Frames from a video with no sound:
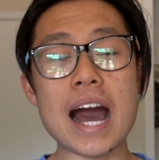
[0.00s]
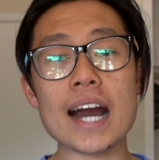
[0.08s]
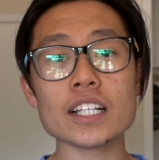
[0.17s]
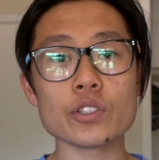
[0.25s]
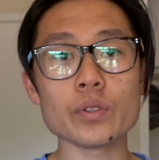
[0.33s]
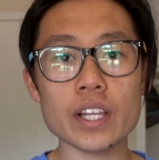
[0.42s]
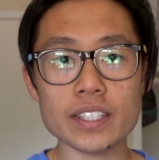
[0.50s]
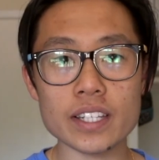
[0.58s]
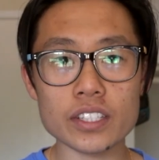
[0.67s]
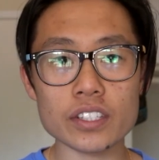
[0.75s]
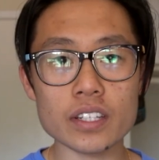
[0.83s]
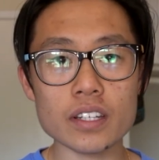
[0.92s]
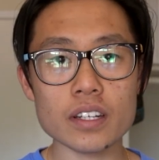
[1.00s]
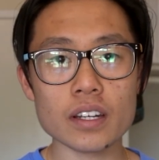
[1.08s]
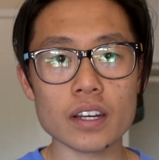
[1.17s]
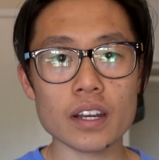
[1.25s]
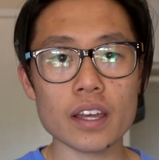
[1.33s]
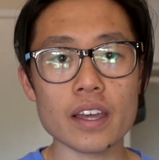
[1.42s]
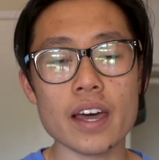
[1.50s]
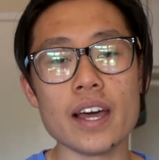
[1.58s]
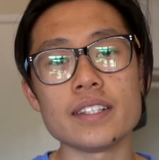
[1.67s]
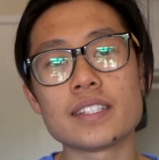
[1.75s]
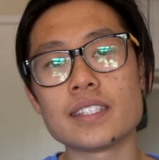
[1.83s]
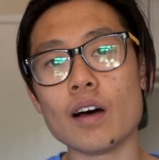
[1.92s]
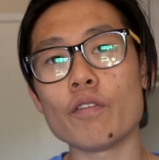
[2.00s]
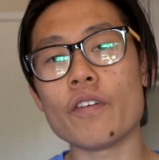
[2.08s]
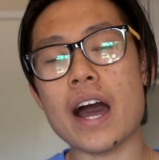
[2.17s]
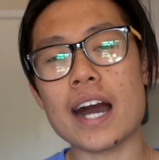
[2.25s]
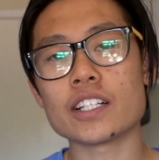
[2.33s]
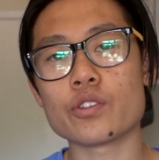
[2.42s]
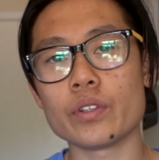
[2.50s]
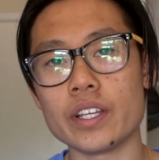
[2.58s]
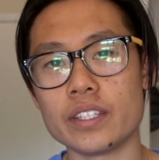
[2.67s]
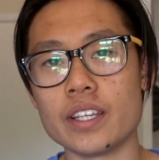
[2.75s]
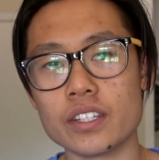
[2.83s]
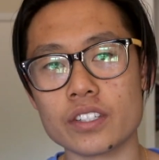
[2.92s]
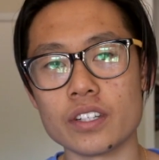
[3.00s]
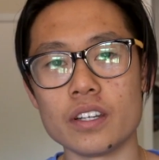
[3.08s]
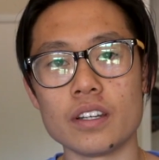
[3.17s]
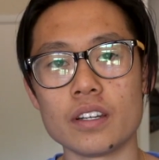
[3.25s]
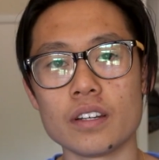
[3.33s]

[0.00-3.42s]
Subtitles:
actualization and self-actualization.